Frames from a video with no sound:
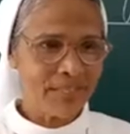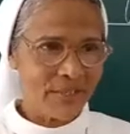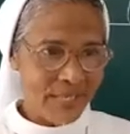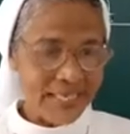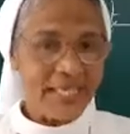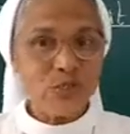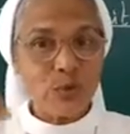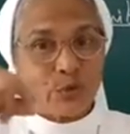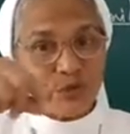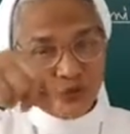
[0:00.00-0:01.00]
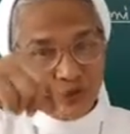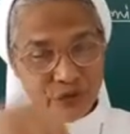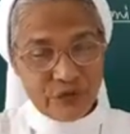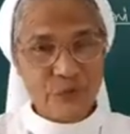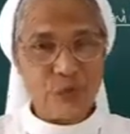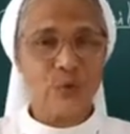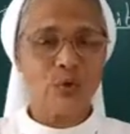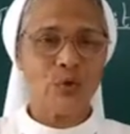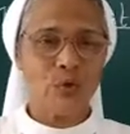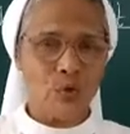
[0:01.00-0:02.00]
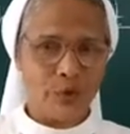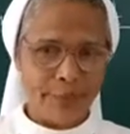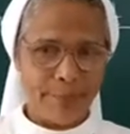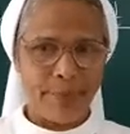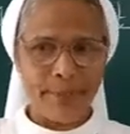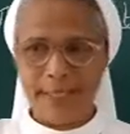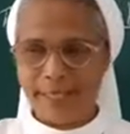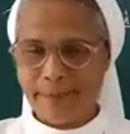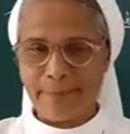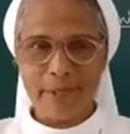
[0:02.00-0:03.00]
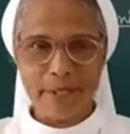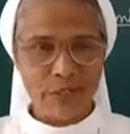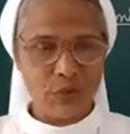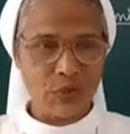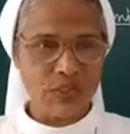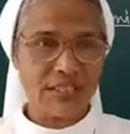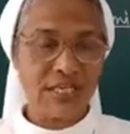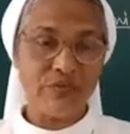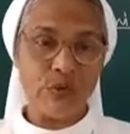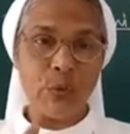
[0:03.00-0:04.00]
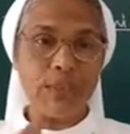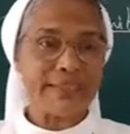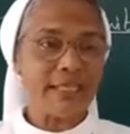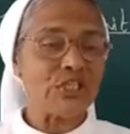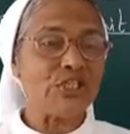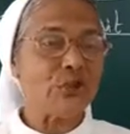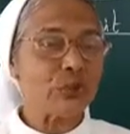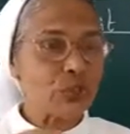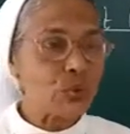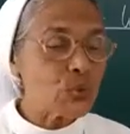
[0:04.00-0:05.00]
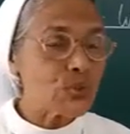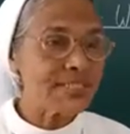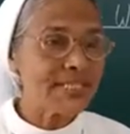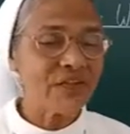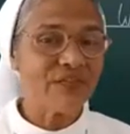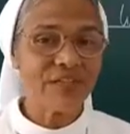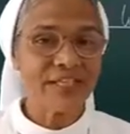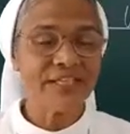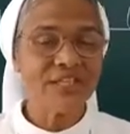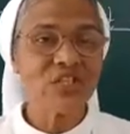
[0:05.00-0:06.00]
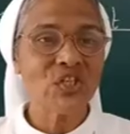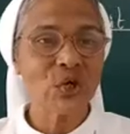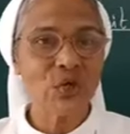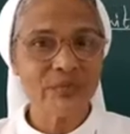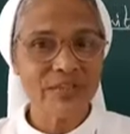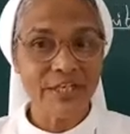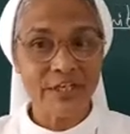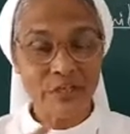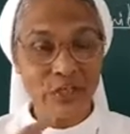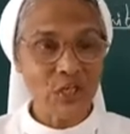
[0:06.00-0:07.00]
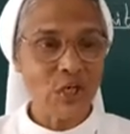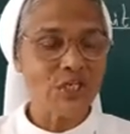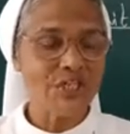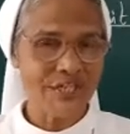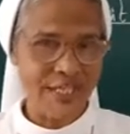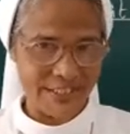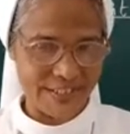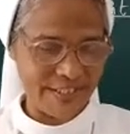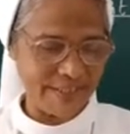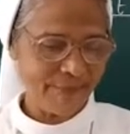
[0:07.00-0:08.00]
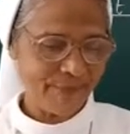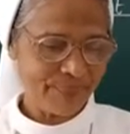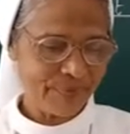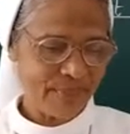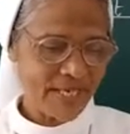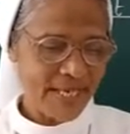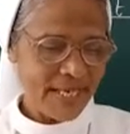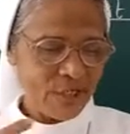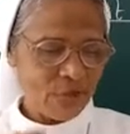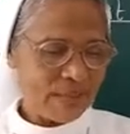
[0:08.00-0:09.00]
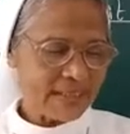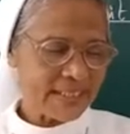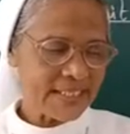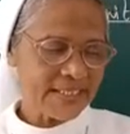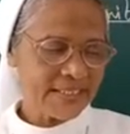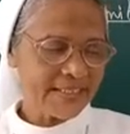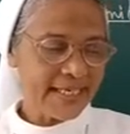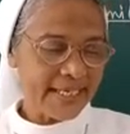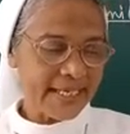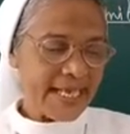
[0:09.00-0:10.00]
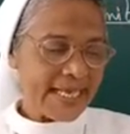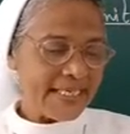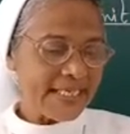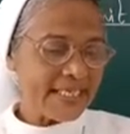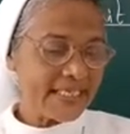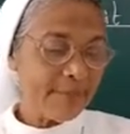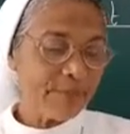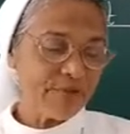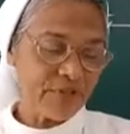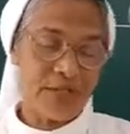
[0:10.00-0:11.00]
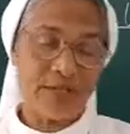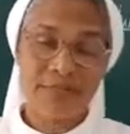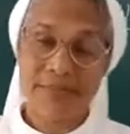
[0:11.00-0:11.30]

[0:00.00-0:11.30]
Okay. So if you go deeper and deeper in yourself, you will touch your true self, that is God within your conscience. Okay. You will touch then. It is a fear.